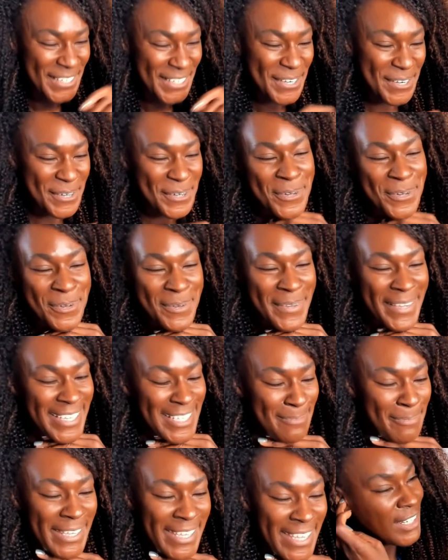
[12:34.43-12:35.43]
Always.
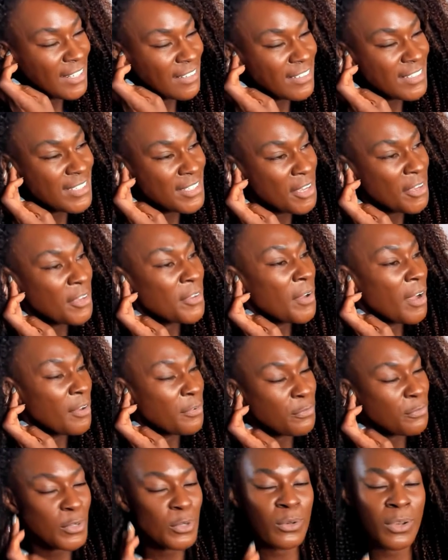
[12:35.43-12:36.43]
But yeah, so I
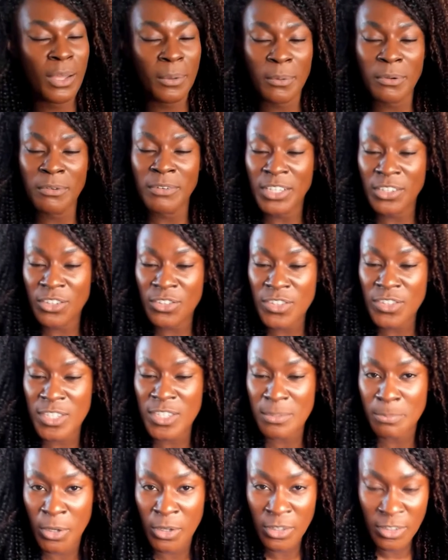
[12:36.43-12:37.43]
feel like we're in a good
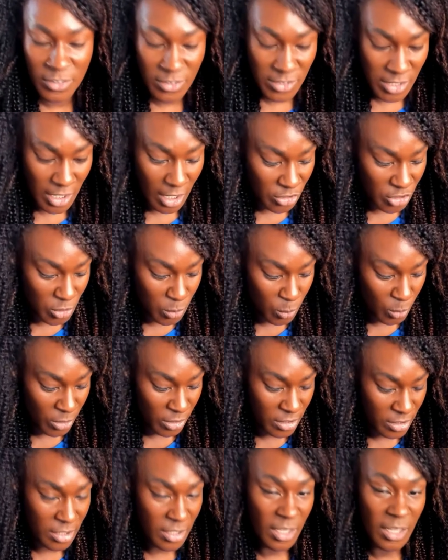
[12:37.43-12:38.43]
spot. Touch
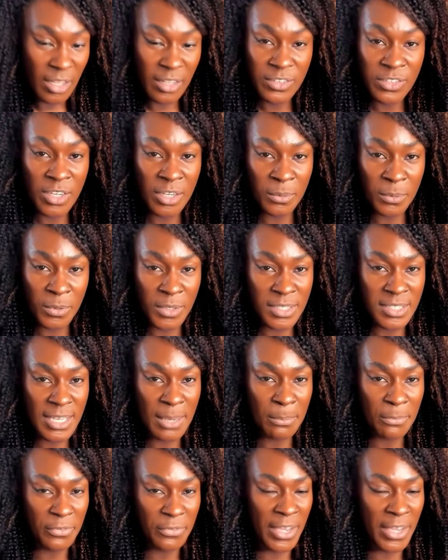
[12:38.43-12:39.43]
wood. Don't want to
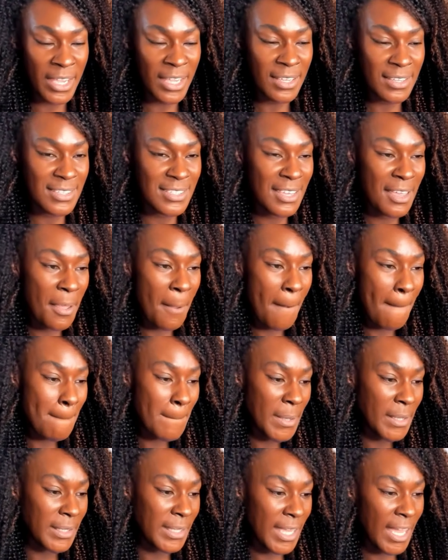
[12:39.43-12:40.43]
tempt fate.
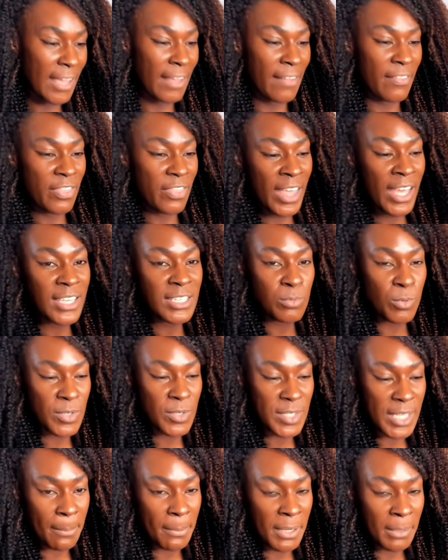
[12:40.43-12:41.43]
But yeah, that's what's
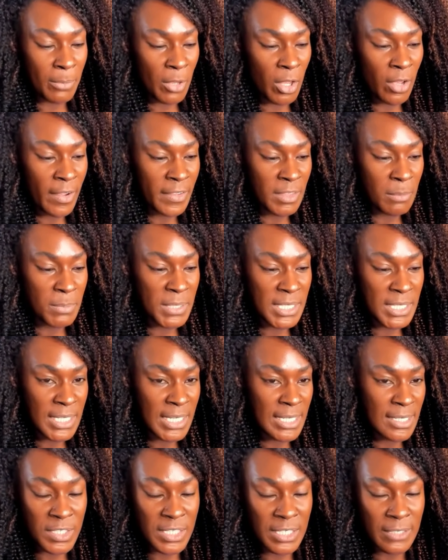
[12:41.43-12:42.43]
happening behind the
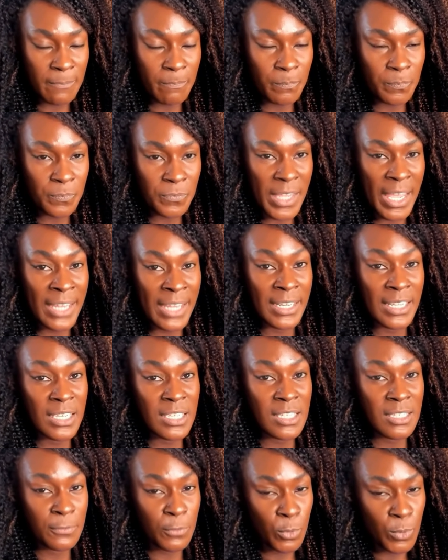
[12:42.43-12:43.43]
business. And it is
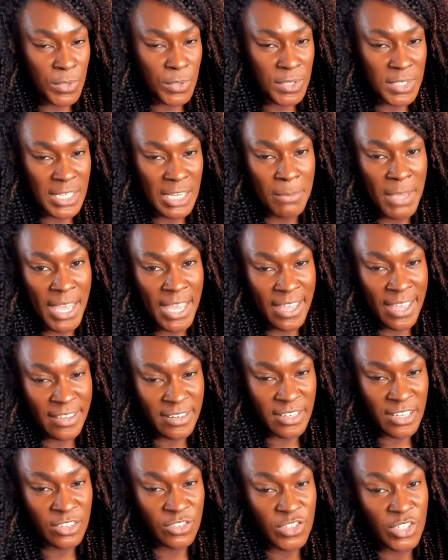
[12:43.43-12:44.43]
full steam ahead
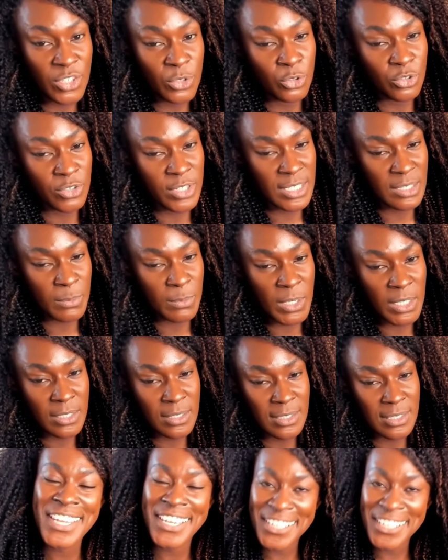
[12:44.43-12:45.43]
until
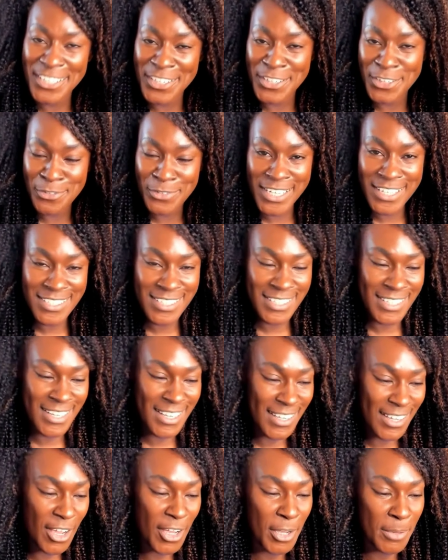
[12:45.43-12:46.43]
Christmas. Thank you for listening.
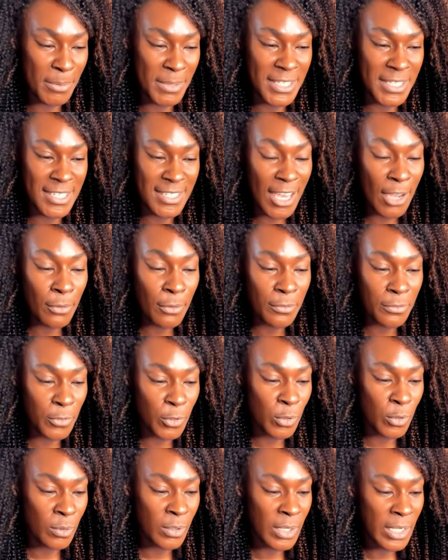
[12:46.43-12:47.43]
I hope this is
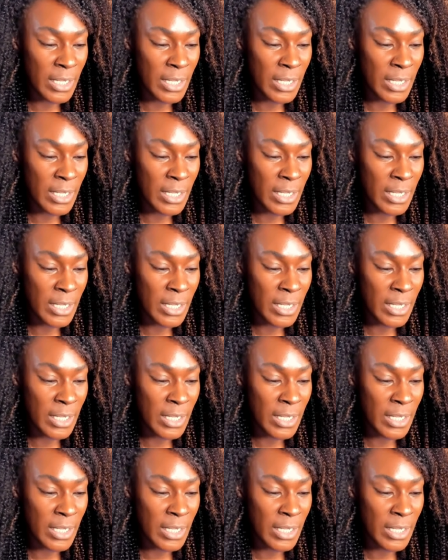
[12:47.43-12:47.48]
helpful.